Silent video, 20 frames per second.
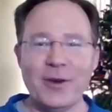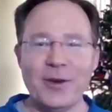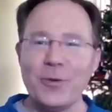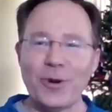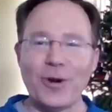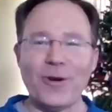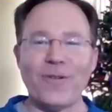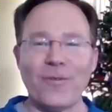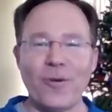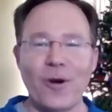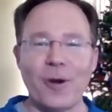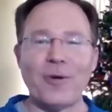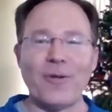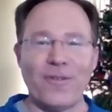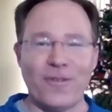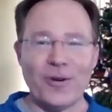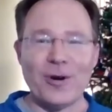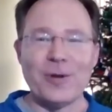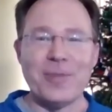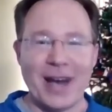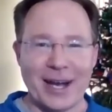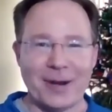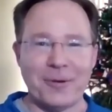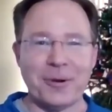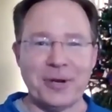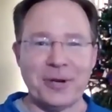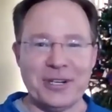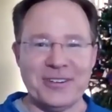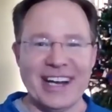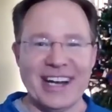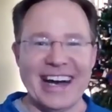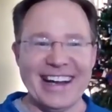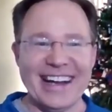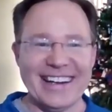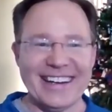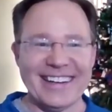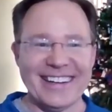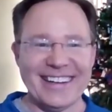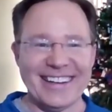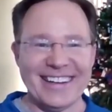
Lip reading: You were a former fullback, were you not?